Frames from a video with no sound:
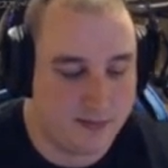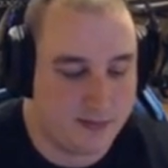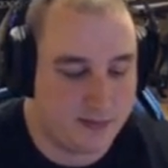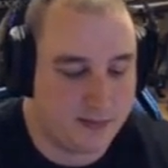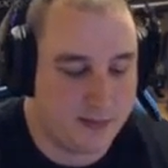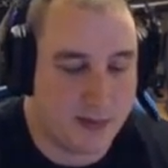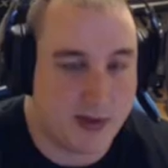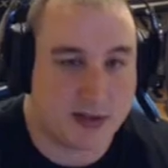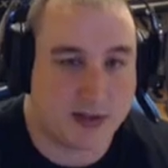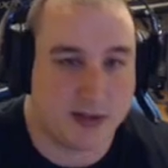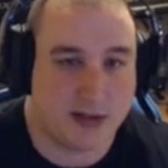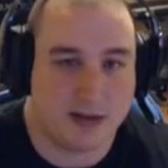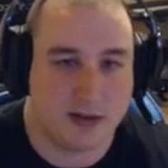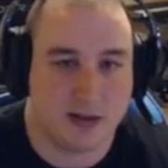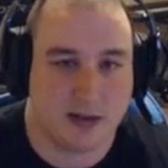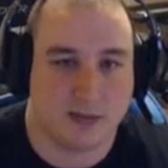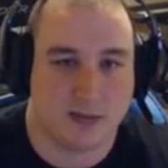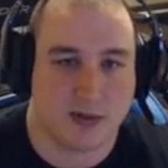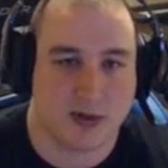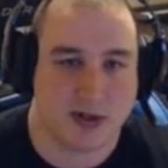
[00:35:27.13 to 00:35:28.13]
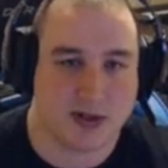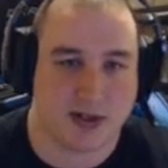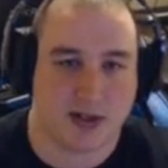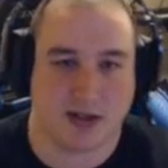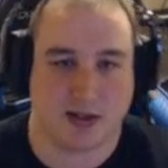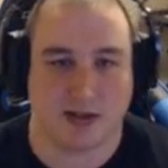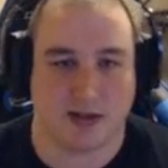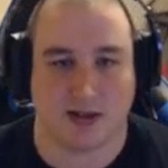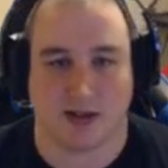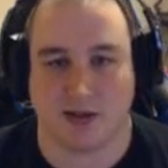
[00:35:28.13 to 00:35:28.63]
Makes you a little more
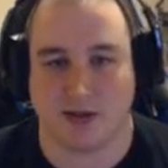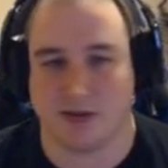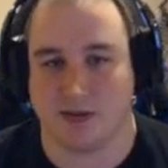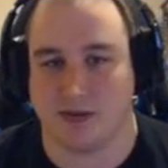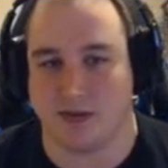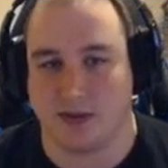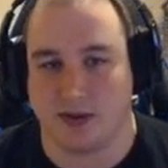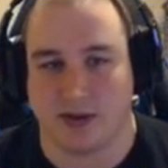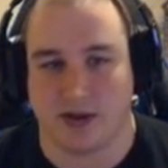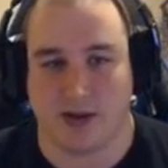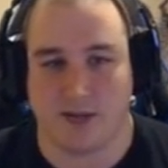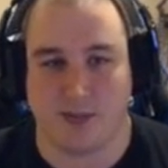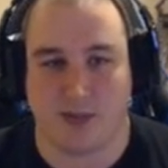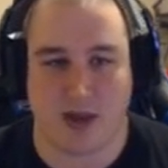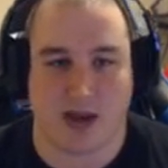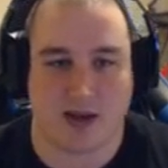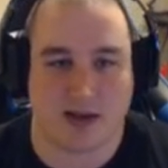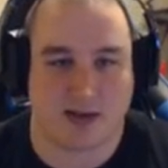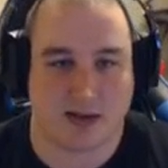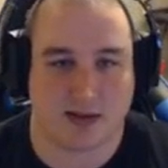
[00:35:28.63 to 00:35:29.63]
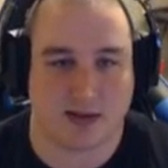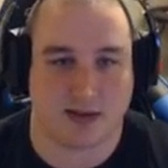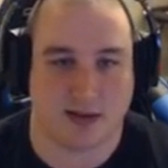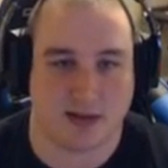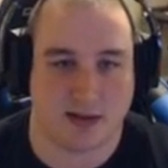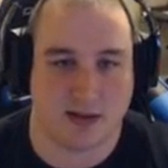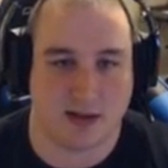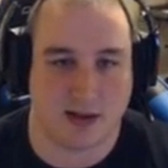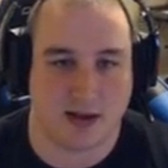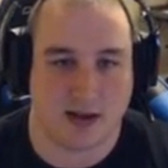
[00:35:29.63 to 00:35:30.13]
tank. So a base
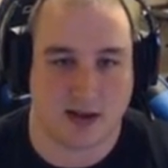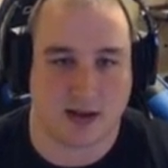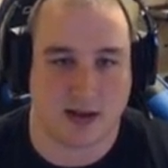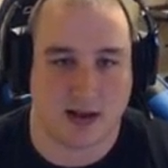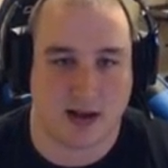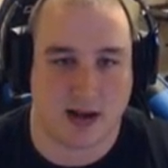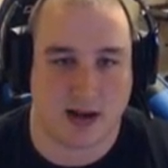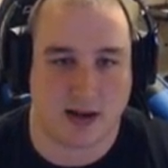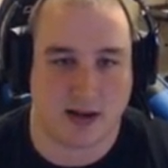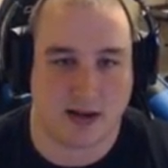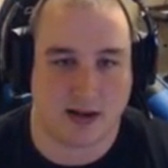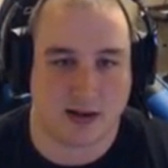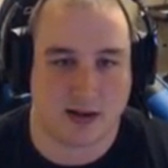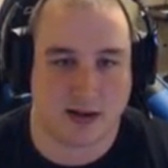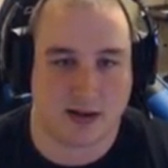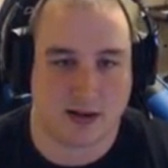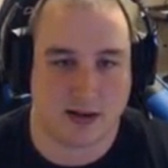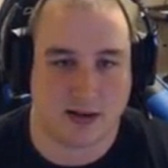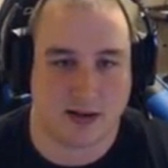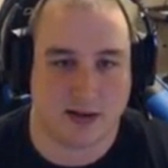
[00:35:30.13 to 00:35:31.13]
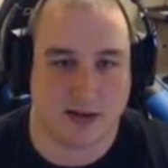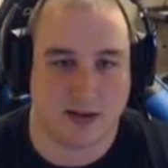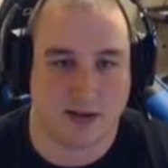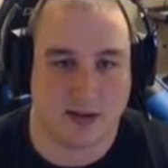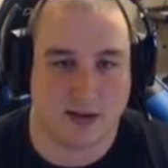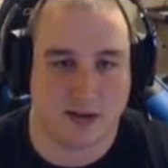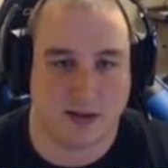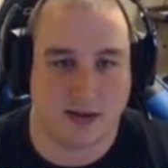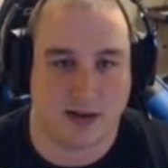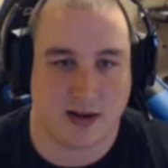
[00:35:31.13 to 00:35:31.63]
Gladiator
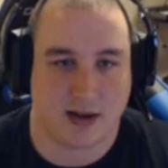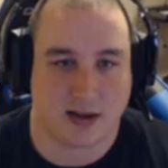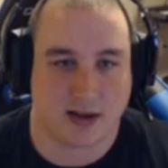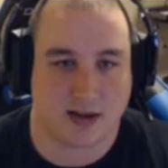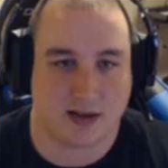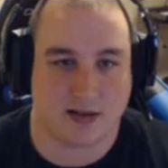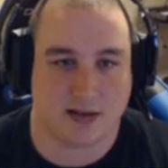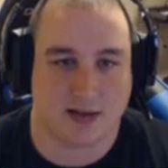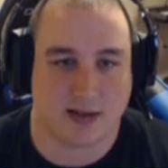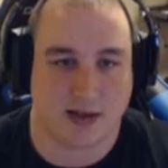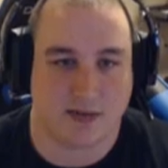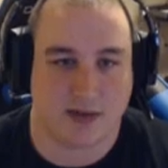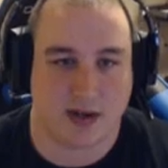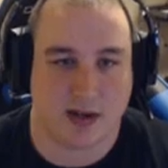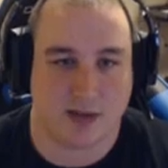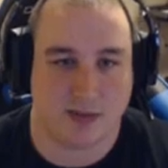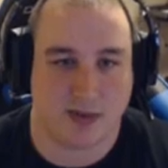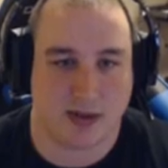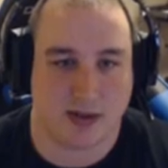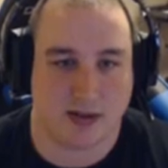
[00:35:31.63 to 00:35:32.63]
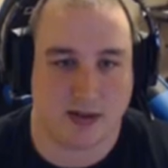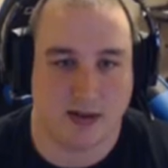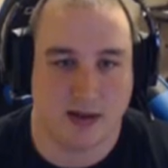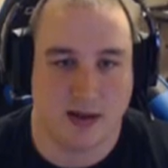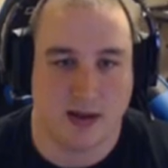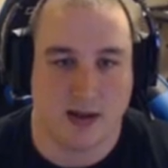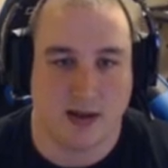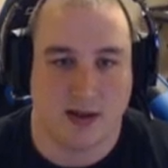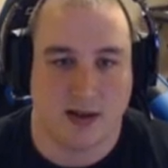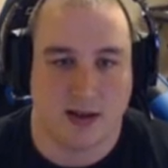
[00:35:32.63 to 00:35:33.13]
neck is 7 AP.
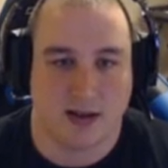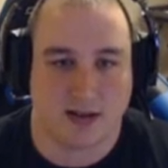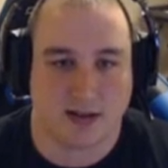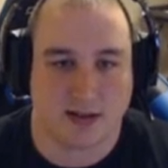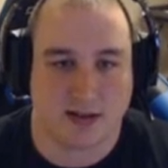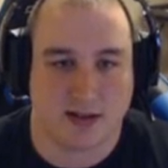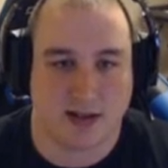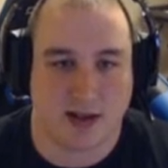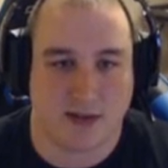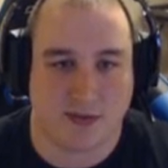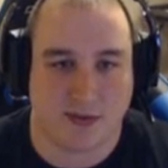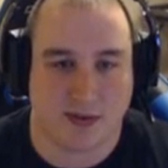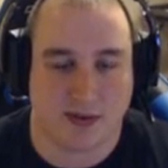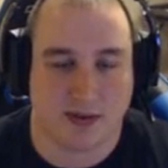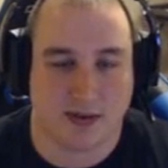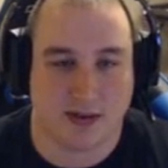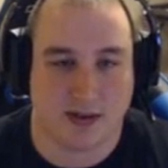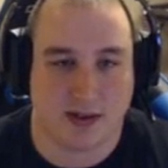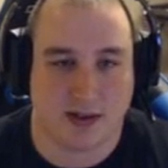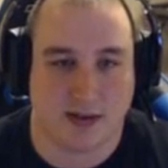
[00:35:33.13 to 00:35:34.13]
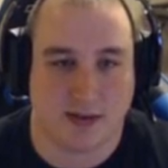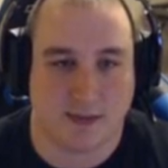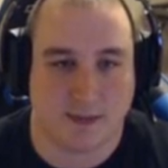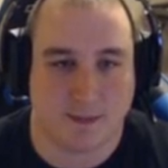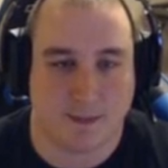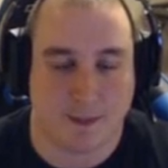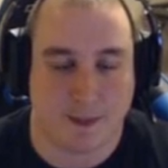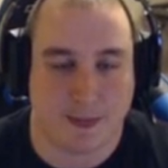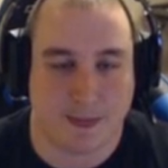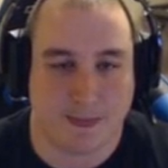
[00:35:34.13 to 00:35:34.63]
It's definitely
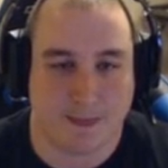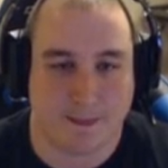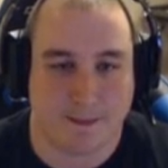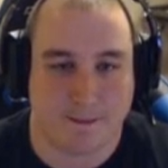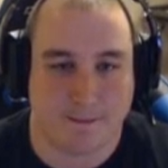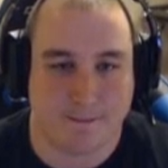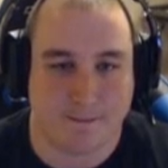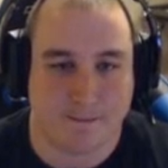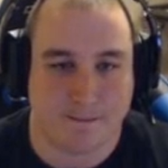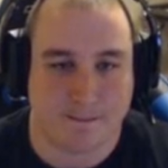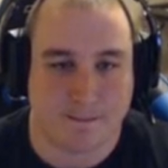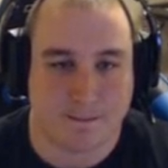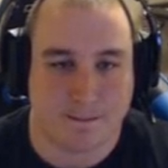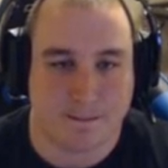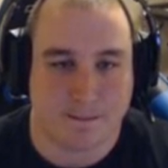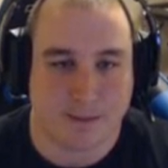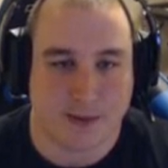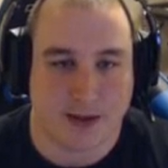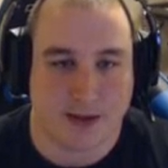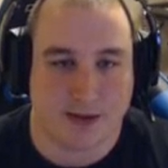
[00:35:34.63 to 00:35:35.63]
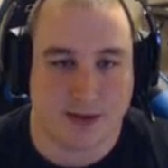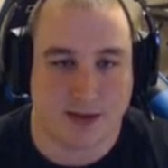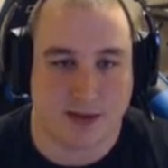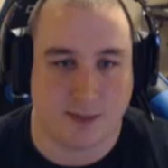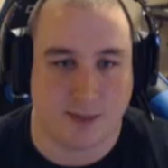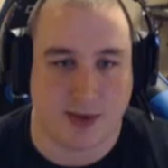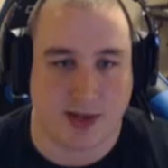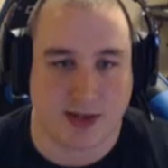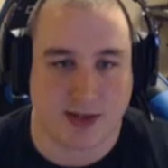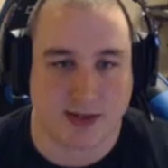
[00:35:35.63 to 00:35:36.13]
the
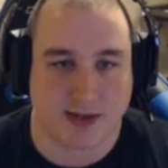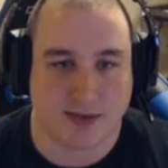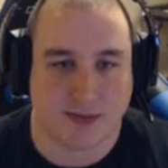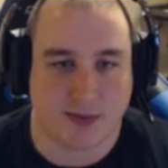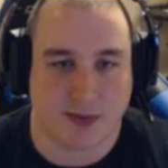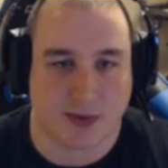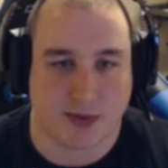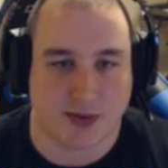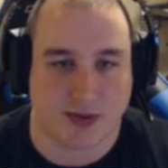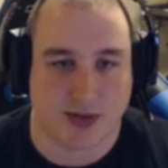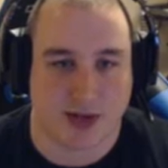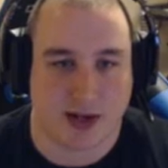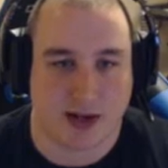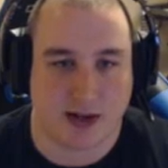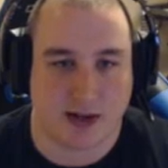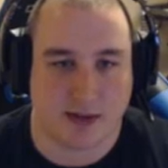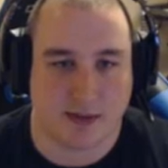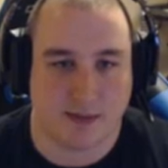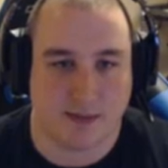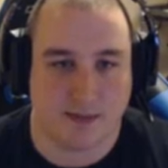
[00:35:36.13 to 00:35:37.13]
best for enchanting.